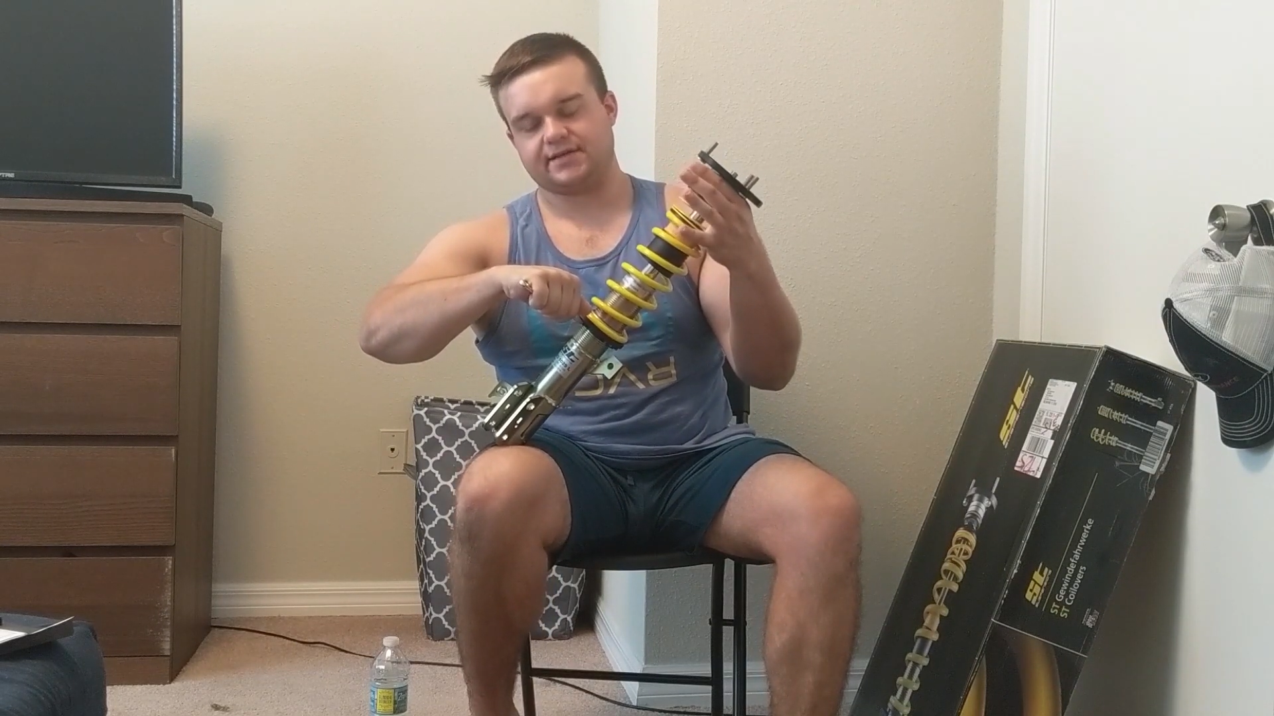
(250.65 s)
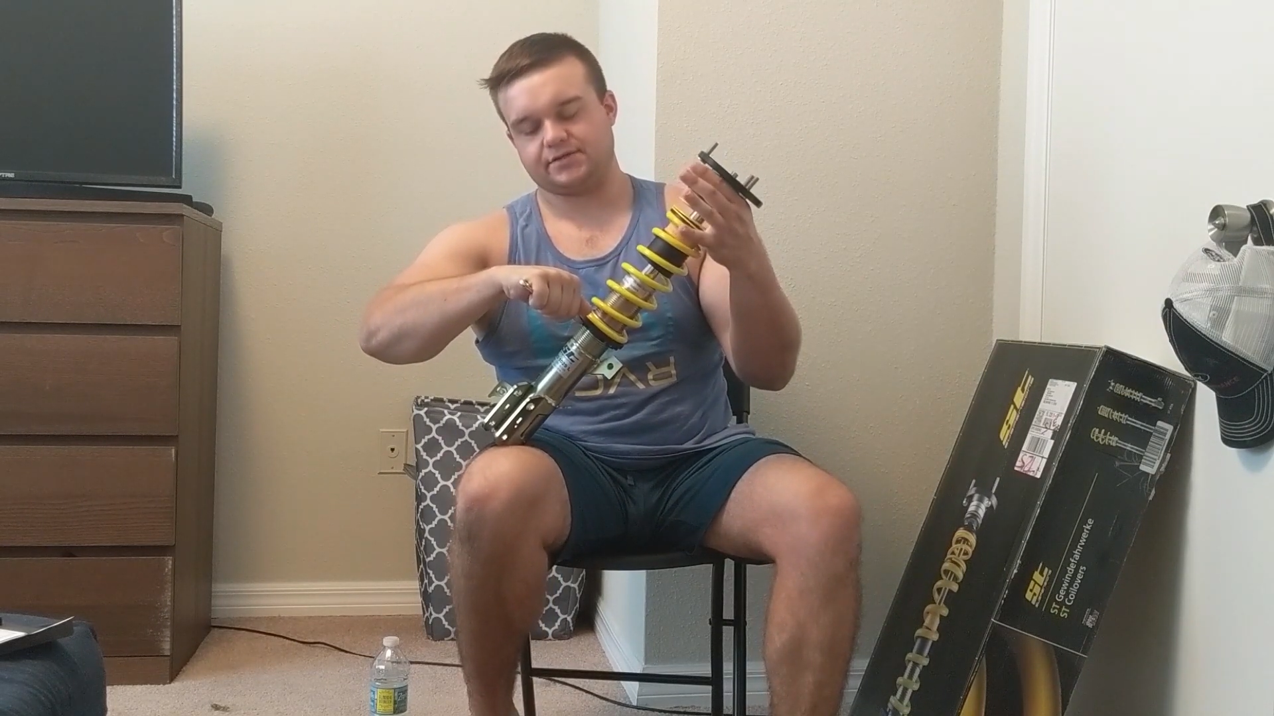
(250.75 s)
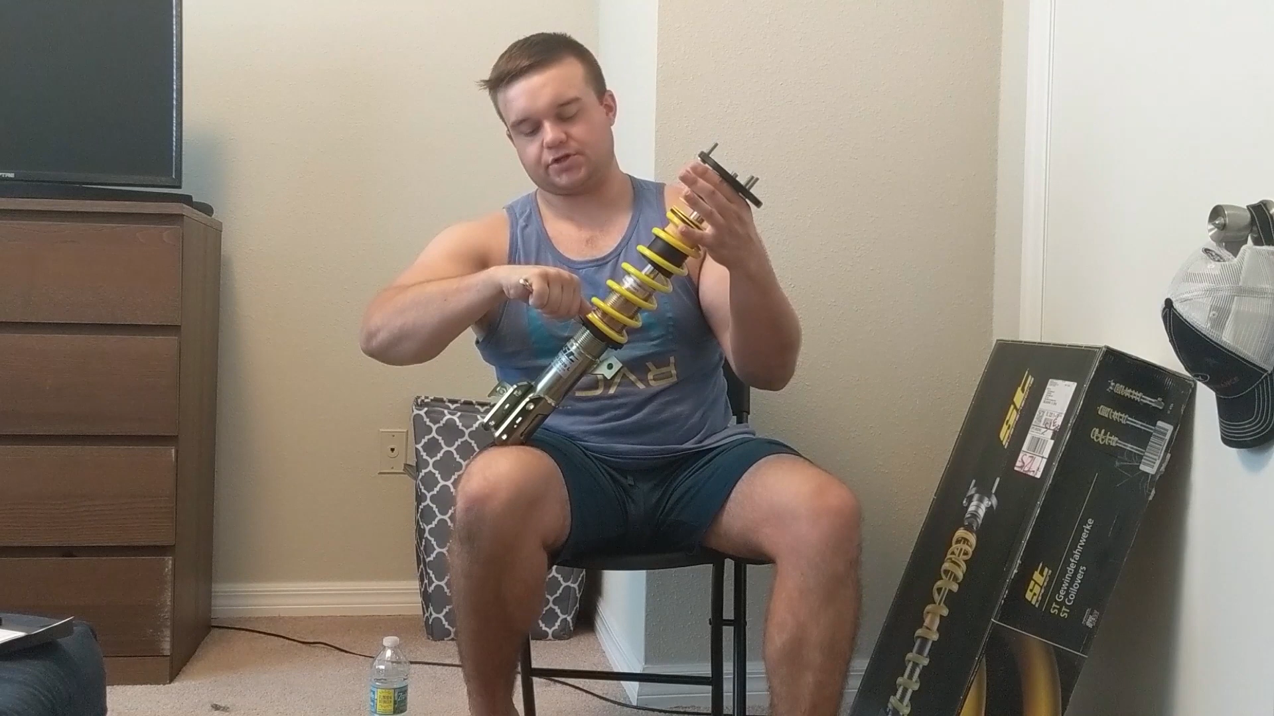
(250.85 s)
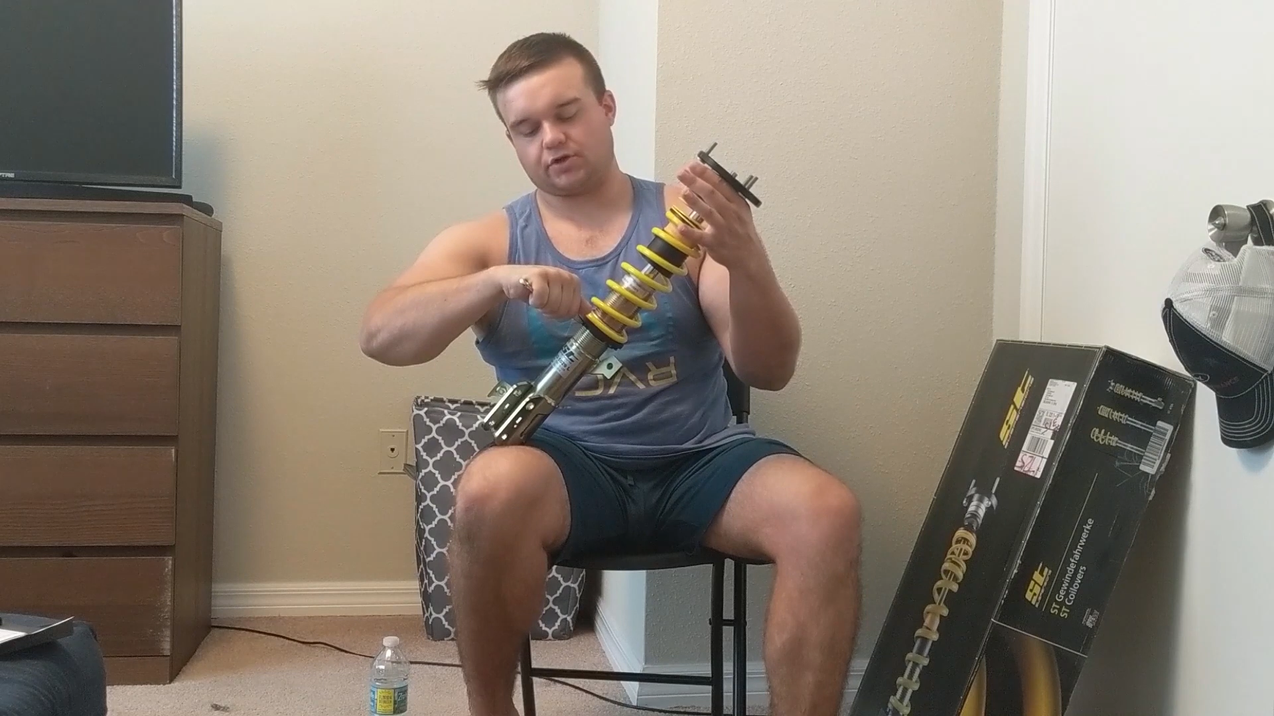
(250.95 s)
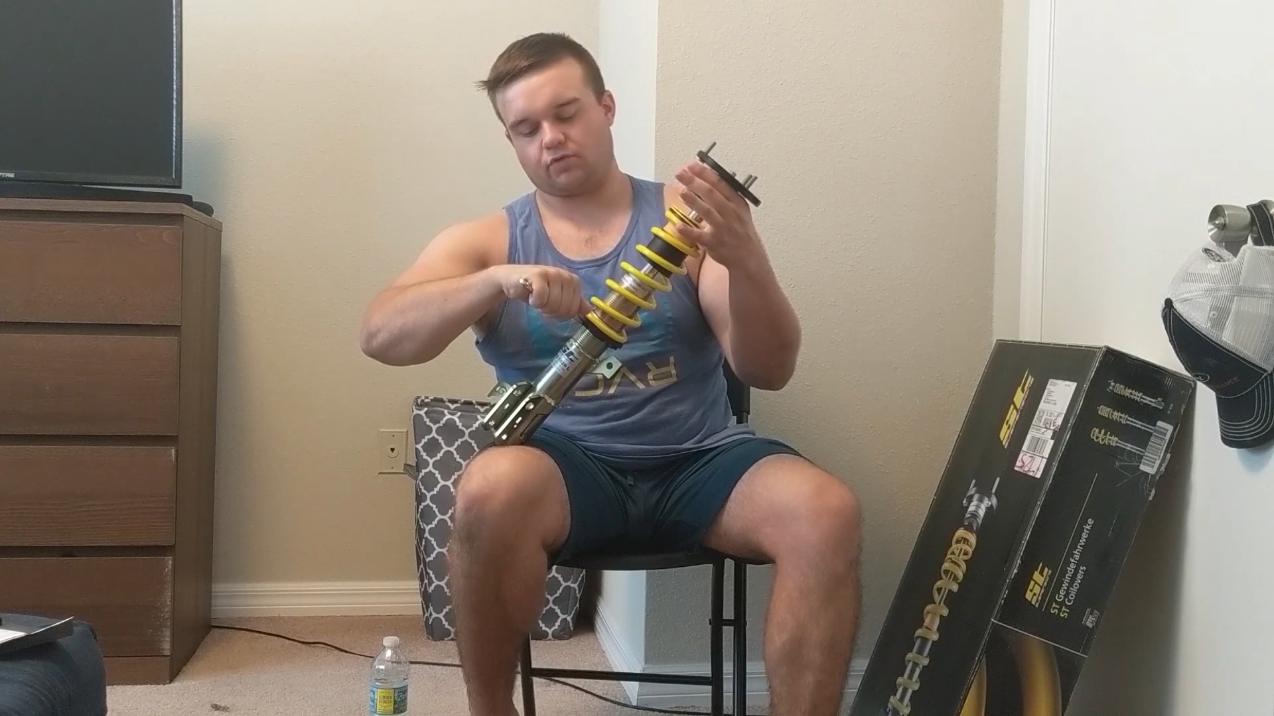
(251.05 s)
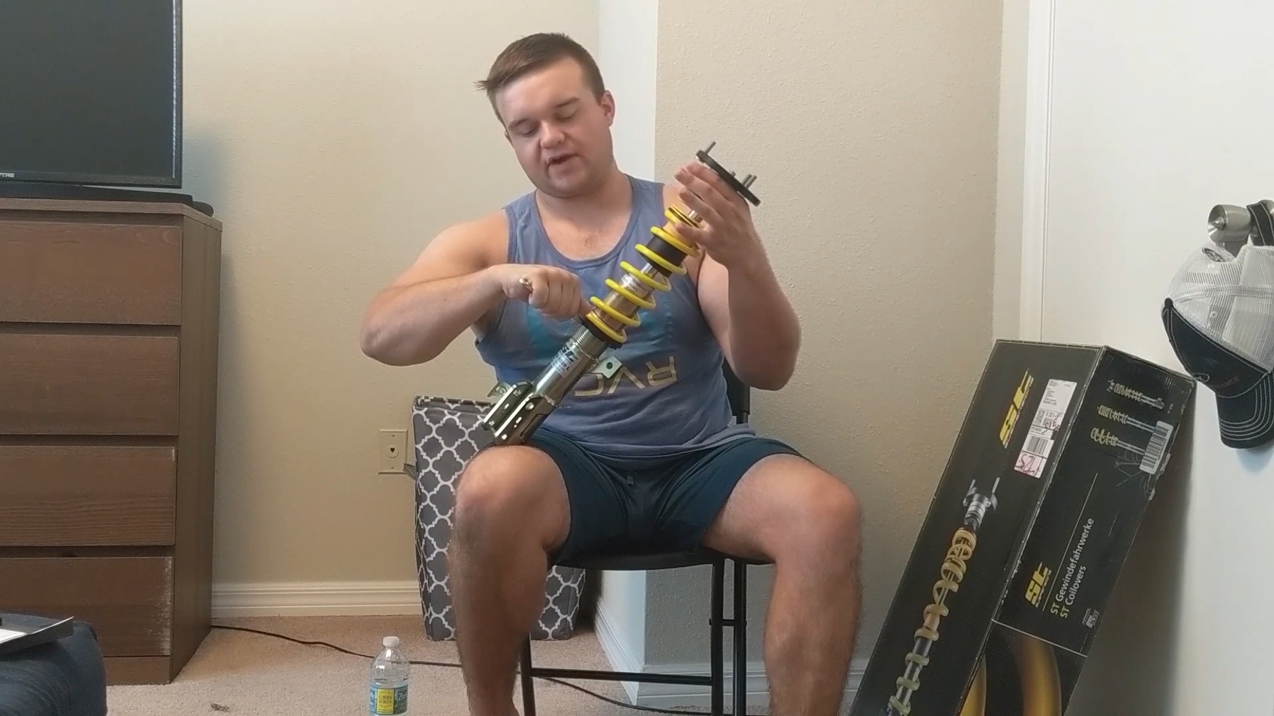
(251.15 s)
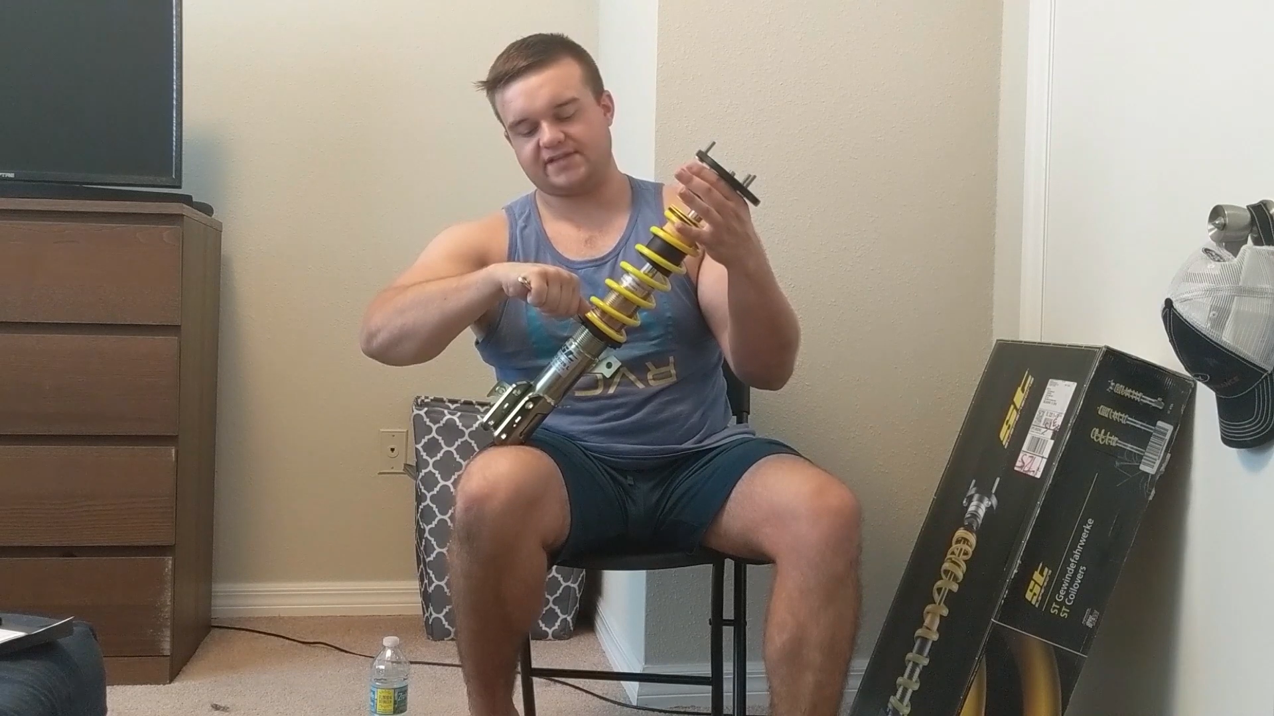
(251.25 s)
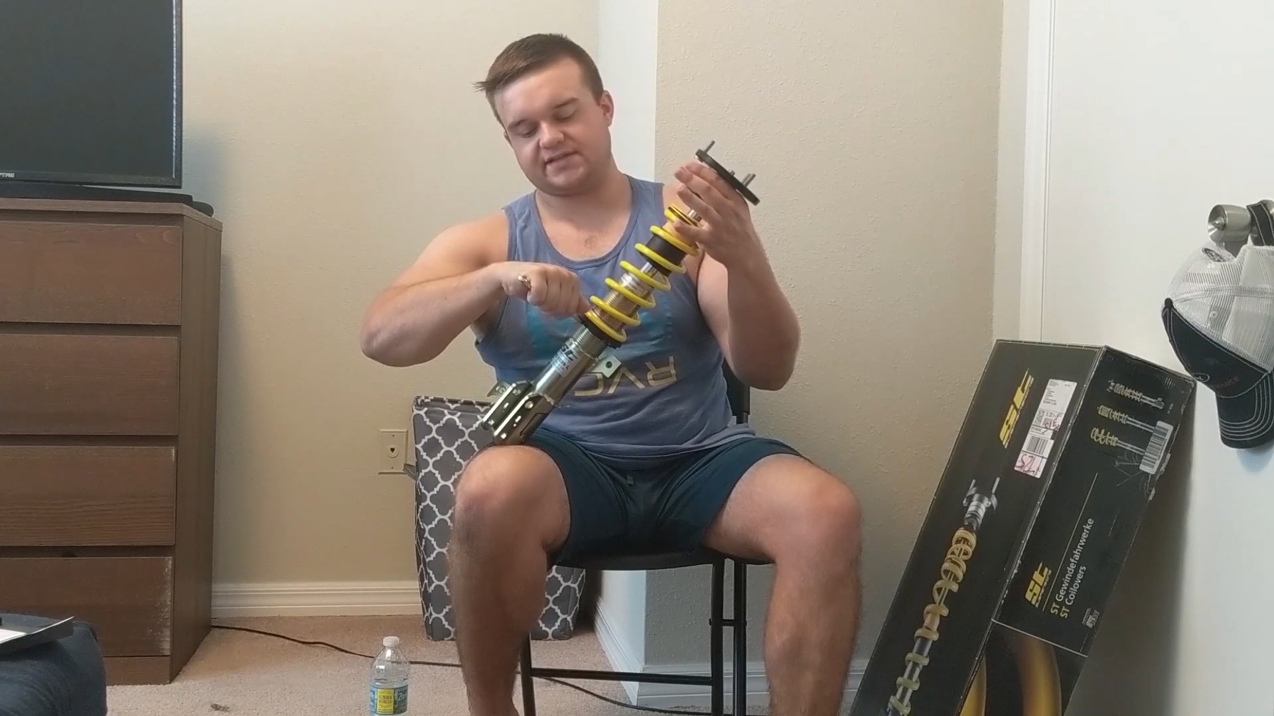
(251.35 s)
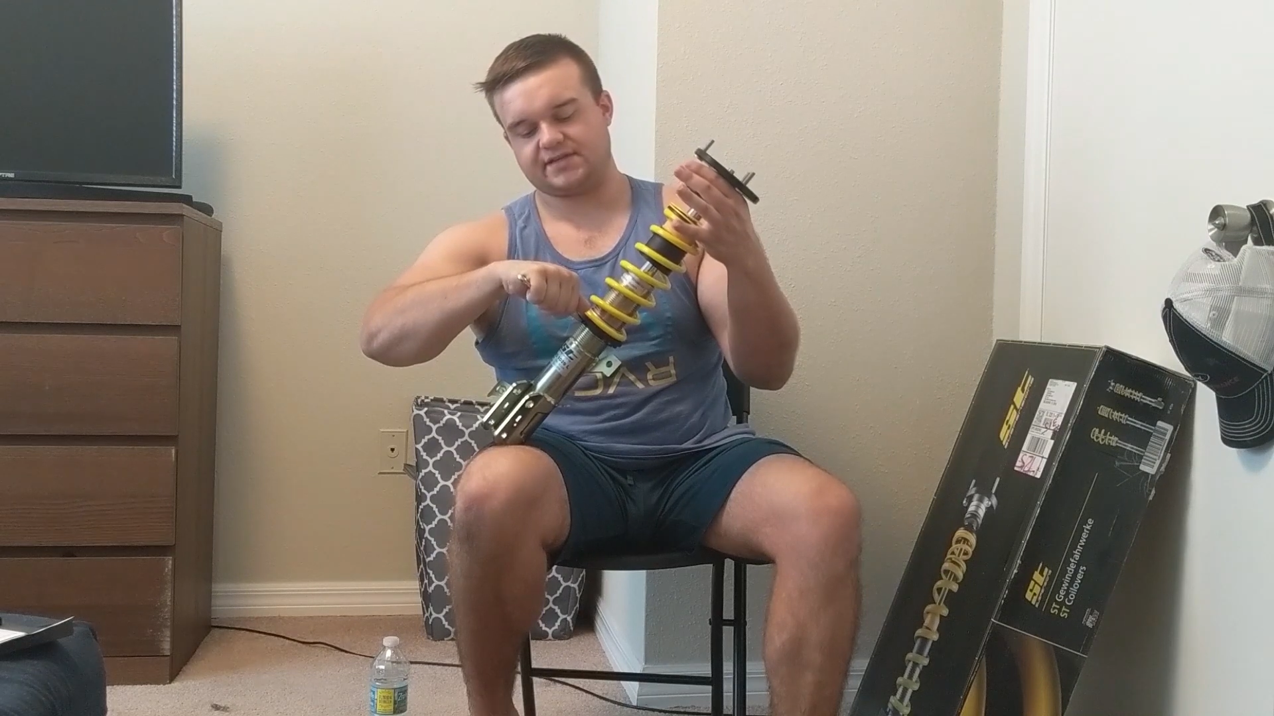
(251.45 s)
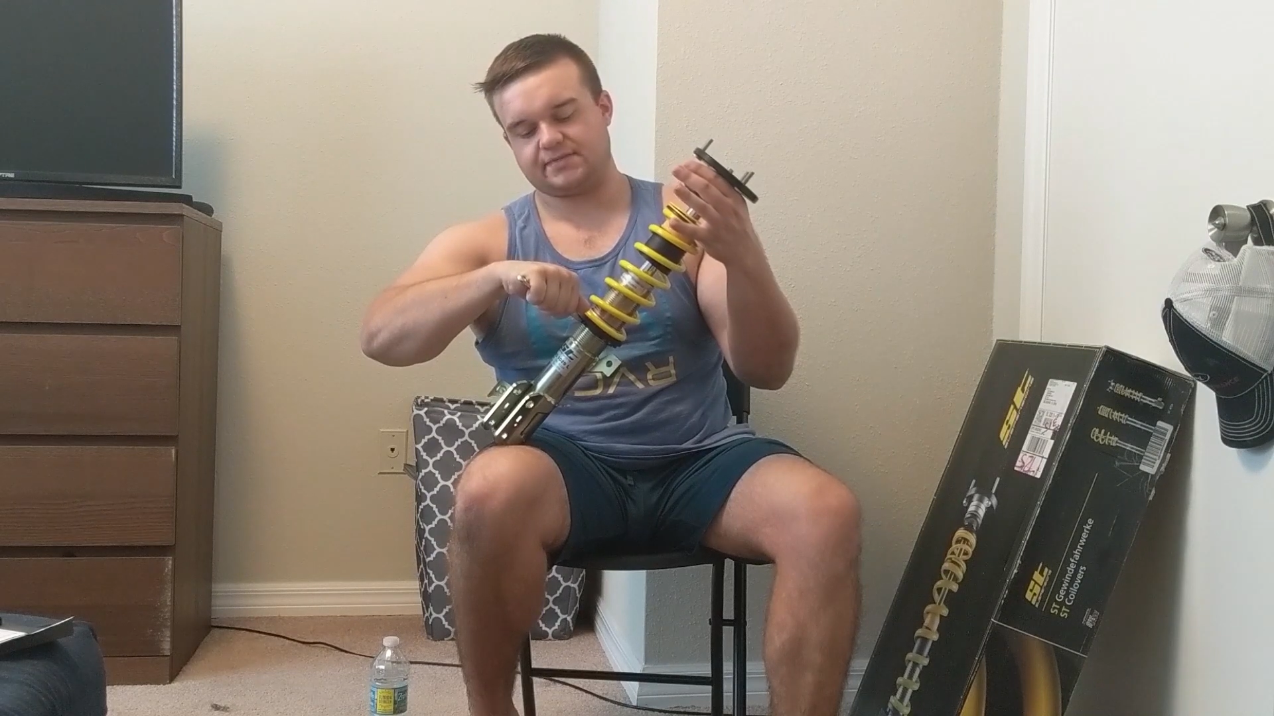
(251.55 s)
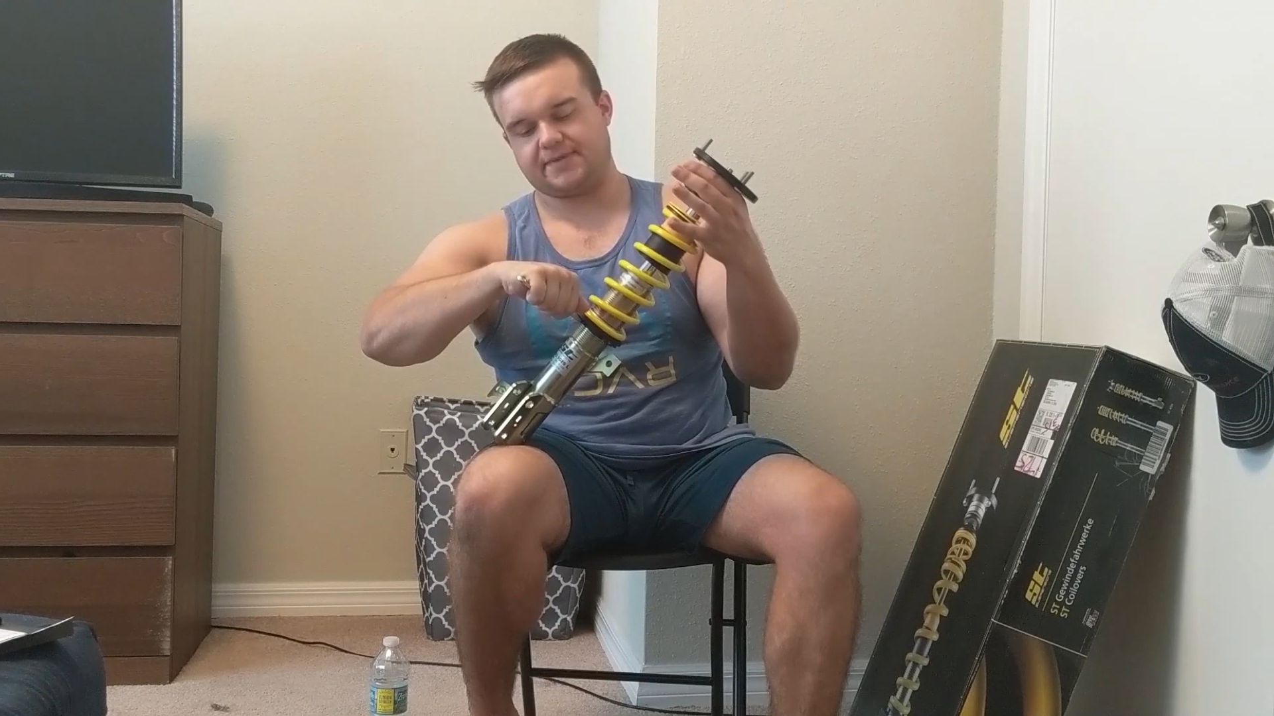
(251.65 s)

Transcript: is you're going to raise it